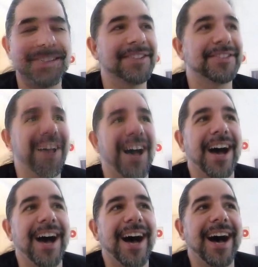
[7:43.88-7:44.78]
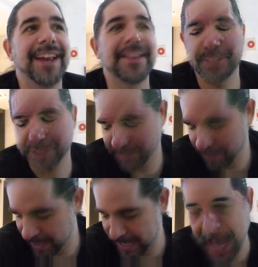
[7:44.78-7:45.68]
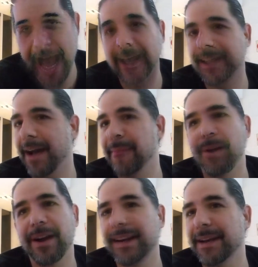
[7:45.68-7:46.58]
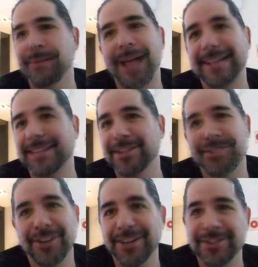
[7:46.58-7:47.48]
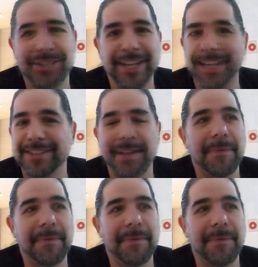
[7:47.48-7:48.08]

is my, I'm wearing a black t-shirt and jeans.